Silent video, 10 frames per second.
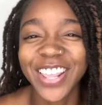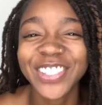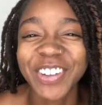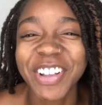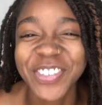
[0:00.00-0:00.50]
You
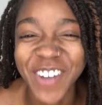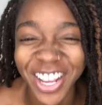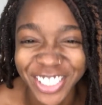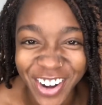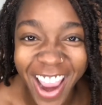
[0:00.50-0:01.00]
start to
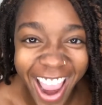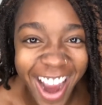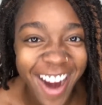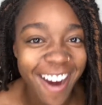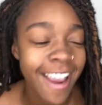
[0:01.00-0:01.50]
wash your
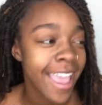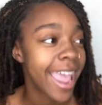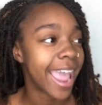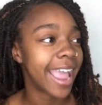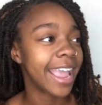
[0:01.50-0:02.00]
hair,
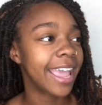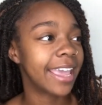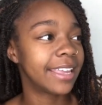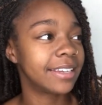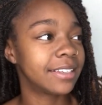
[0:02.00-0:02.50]

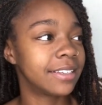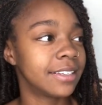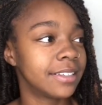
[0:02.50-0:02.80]
and